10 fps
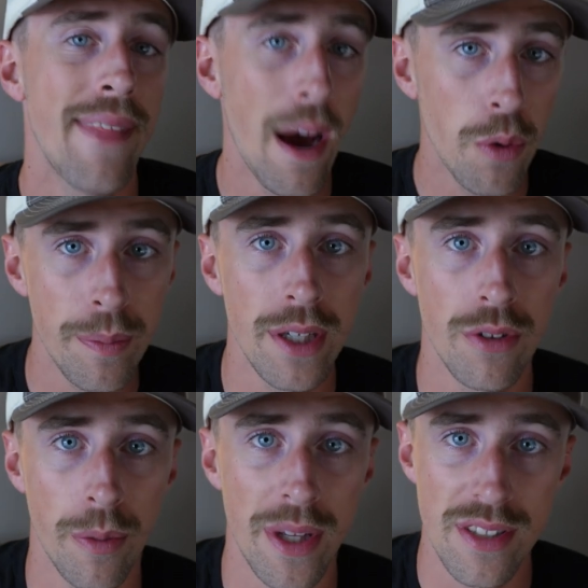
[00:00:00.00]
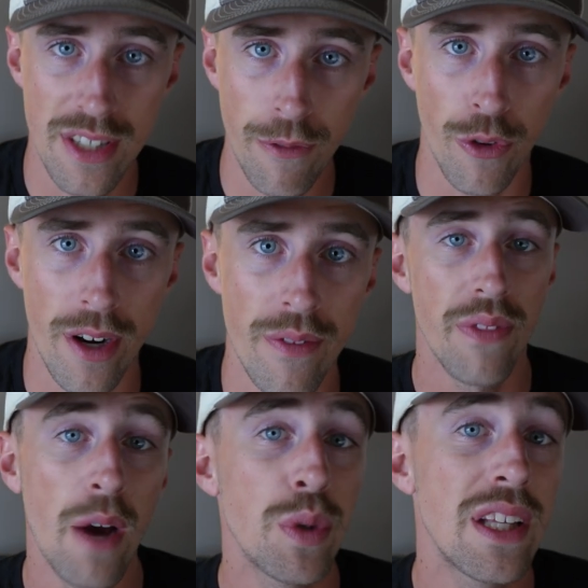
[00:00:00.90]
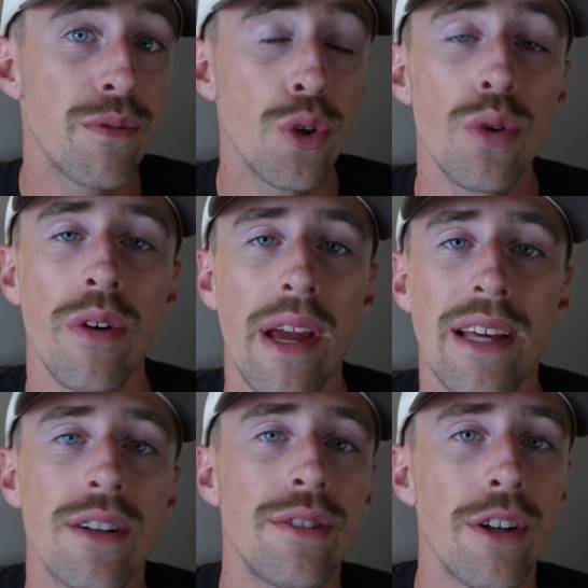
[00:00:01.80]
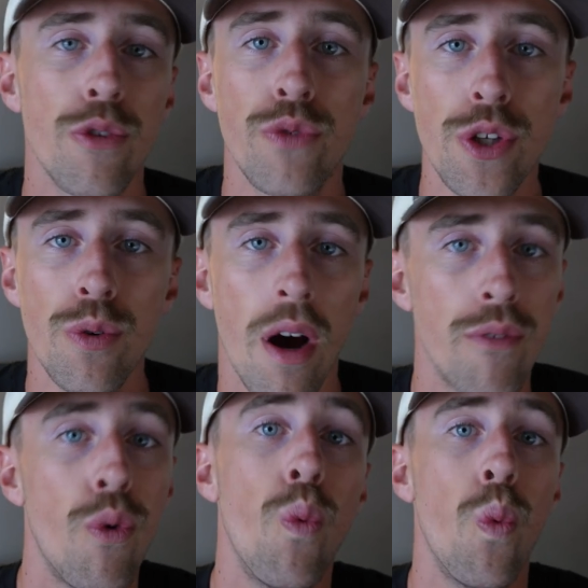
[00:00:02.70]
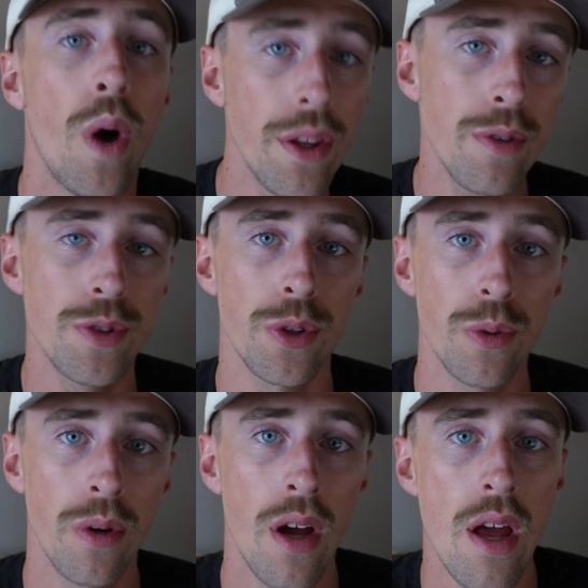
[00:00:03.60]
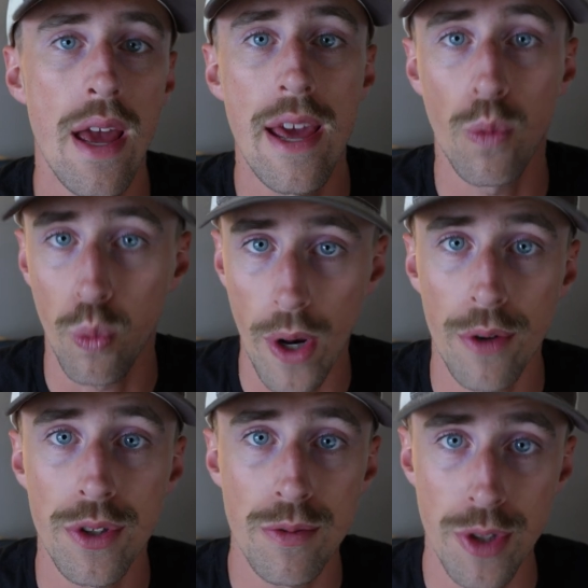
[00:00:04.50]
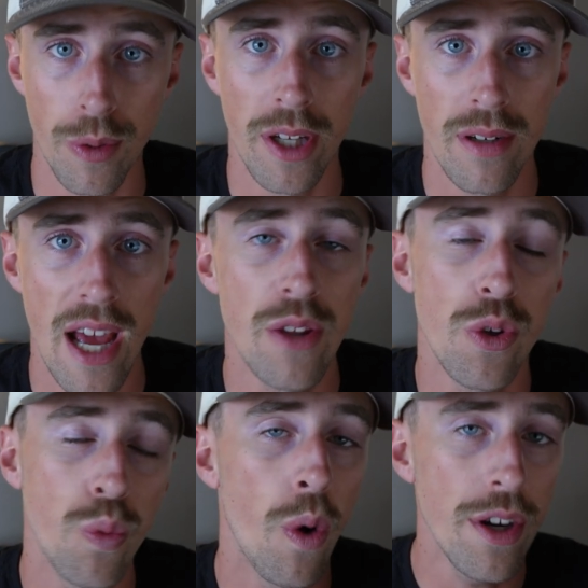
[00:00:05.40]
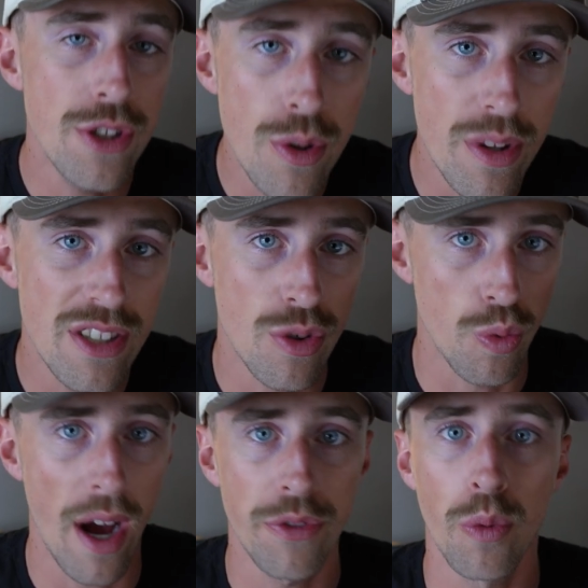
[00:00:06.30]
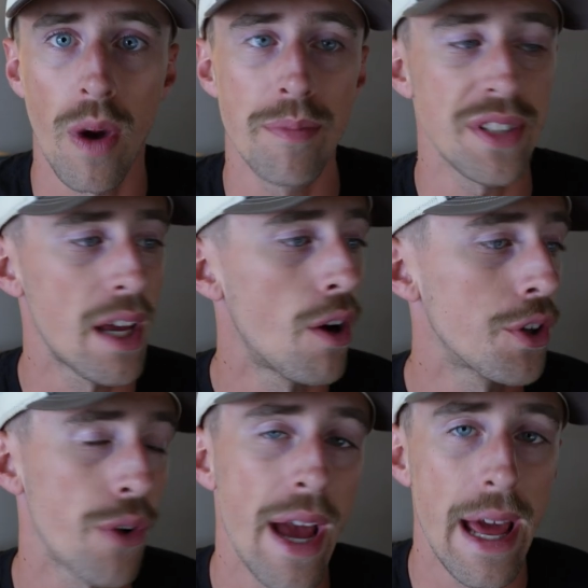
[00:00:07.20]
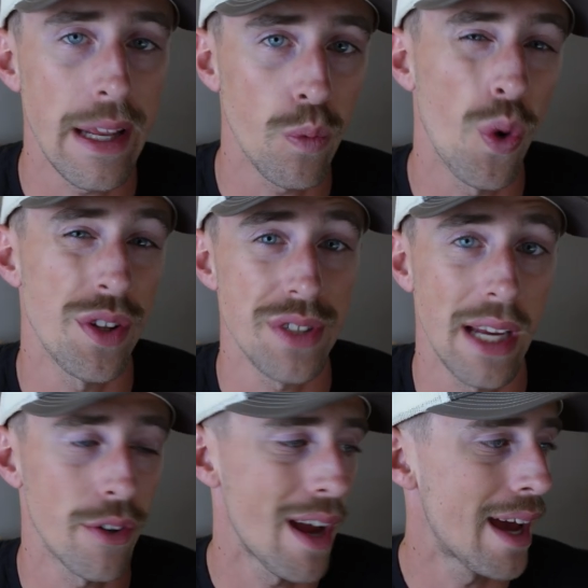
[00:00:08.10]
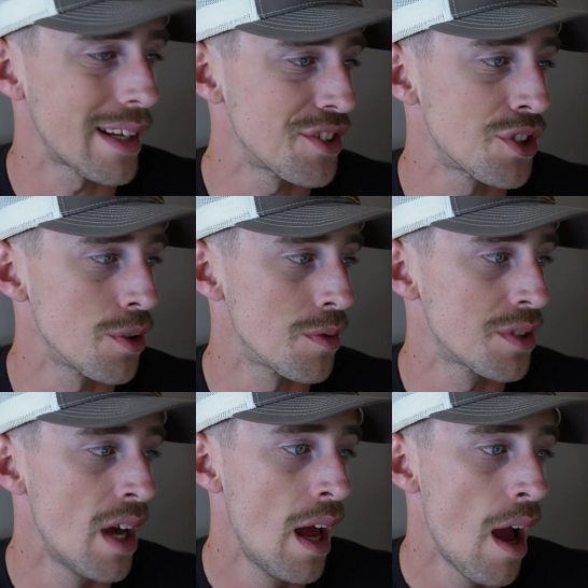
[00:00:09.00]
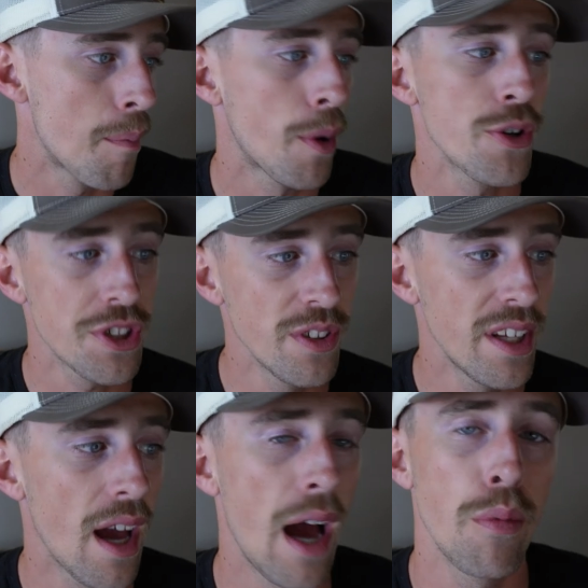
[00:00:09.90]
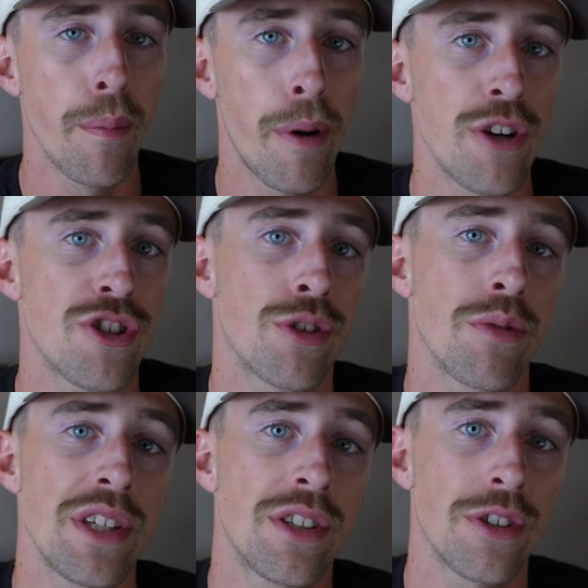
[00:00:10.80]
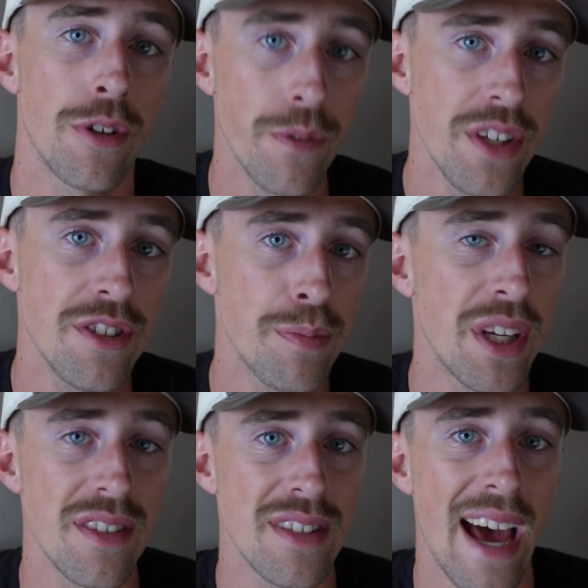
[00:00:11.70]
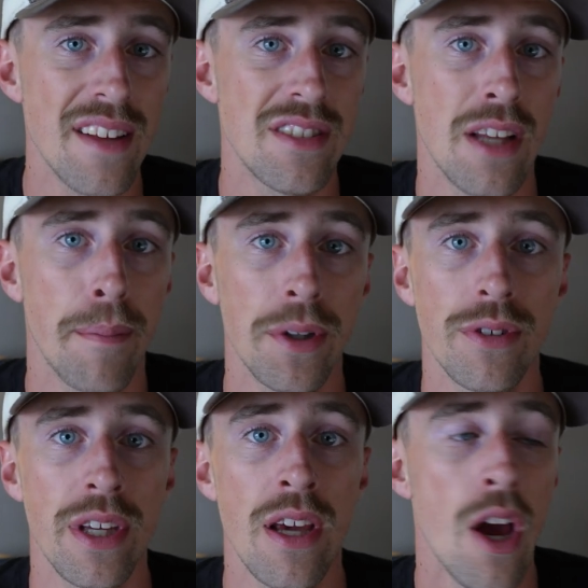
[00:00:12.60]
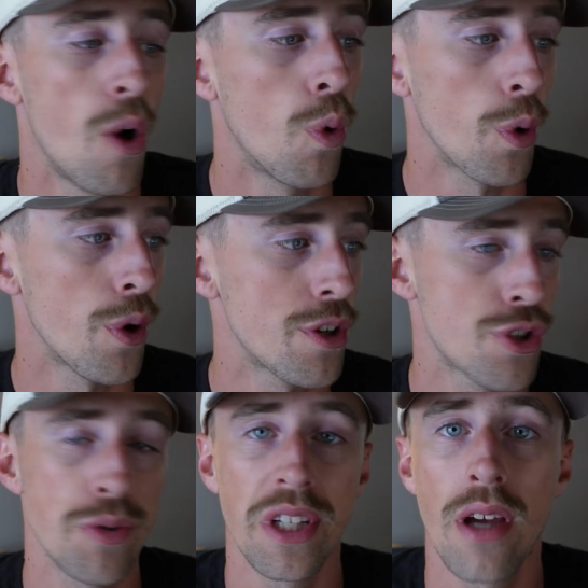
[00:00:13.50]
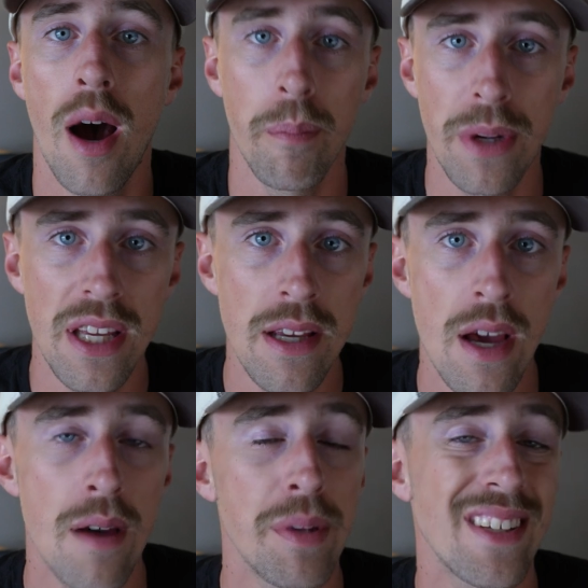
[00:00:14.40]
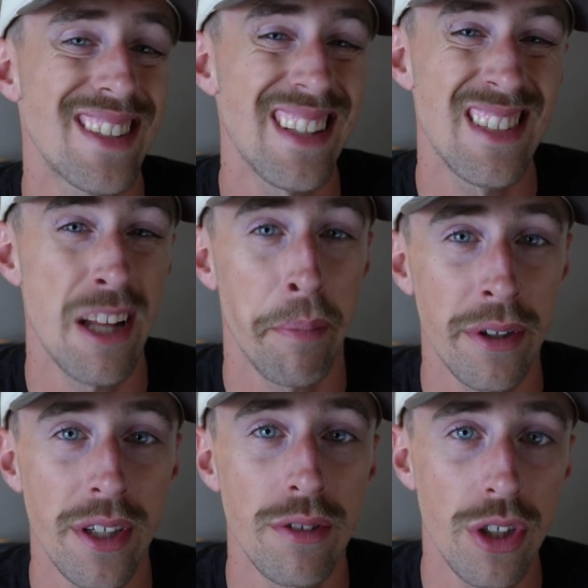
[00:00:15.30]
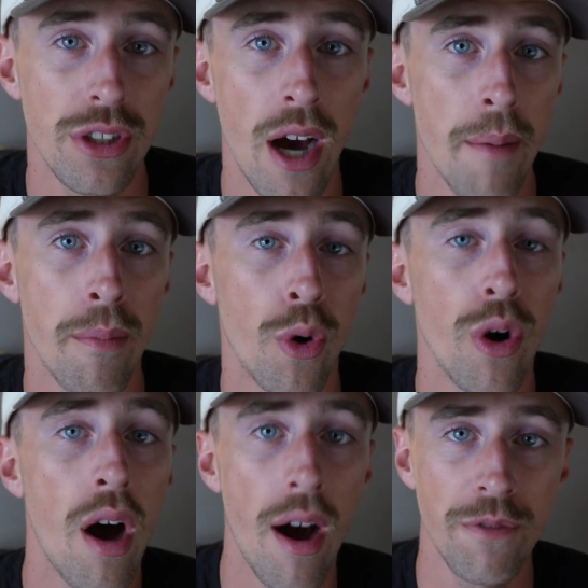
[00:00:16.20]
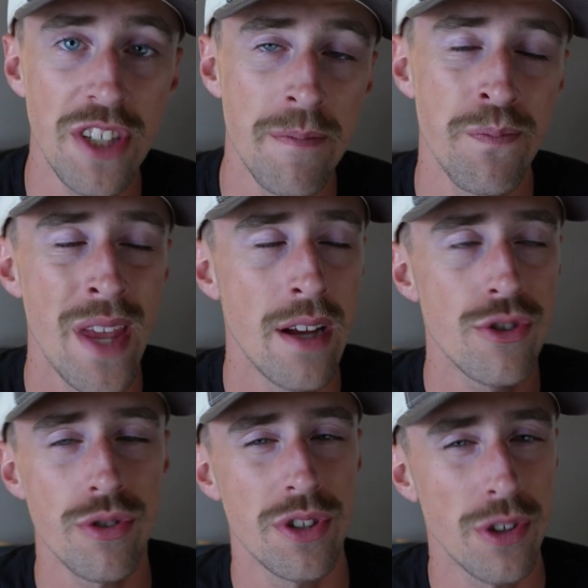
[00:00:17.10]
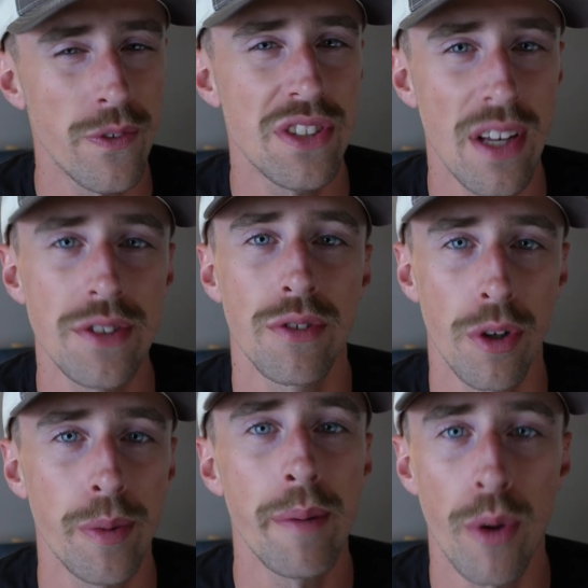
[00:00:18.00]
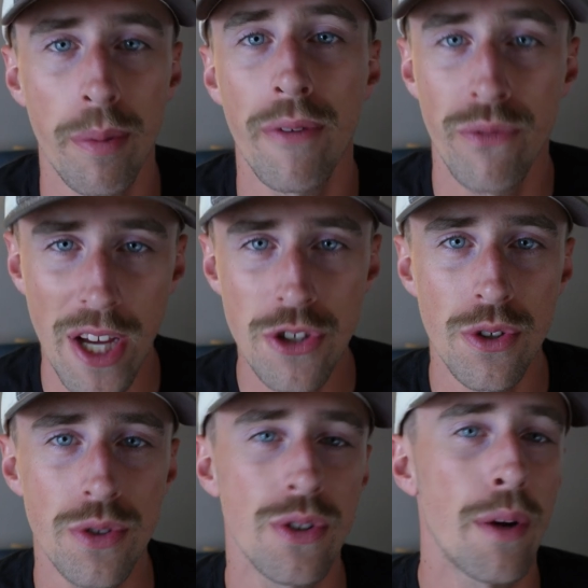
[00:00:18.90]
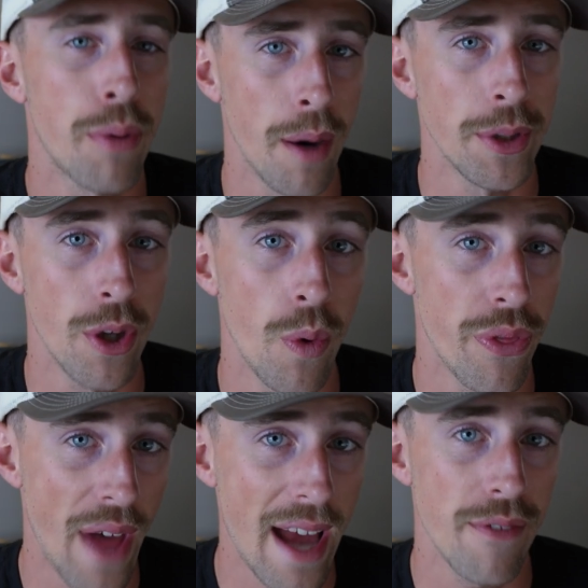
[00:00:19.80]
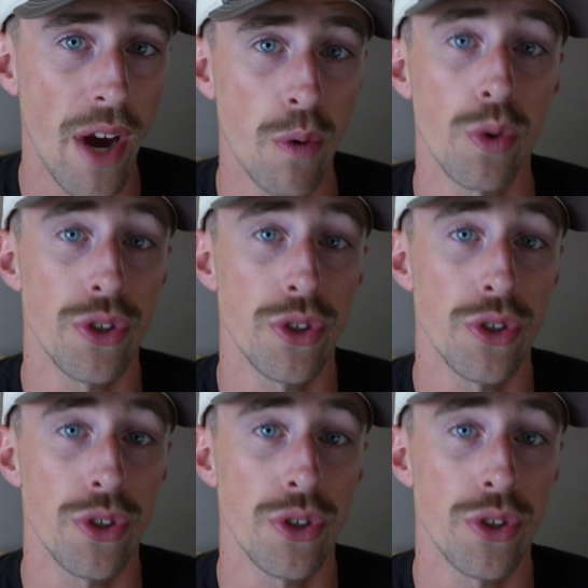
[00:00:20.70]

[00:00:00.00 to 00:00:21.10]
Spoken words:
that would be a little bit different. That would give Google a clear view of what you do and where you do it. And you want to do this throughout the website on your heading 1s and your heading 2s. Personally, I would put tree service because that is typically, or a tree company, because that's typically looked up more often. Tree service sounds a little bit more professional, so I'd probably go with that if I were